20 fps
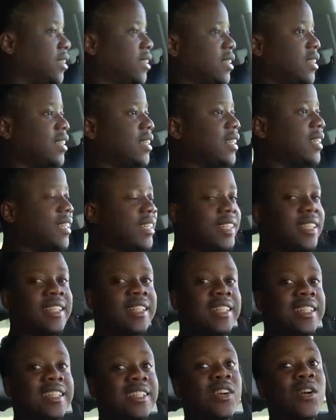It
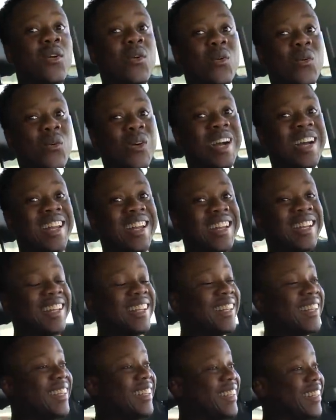is what it
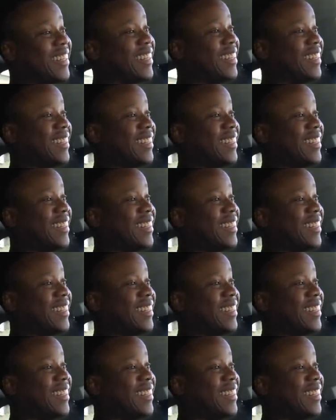is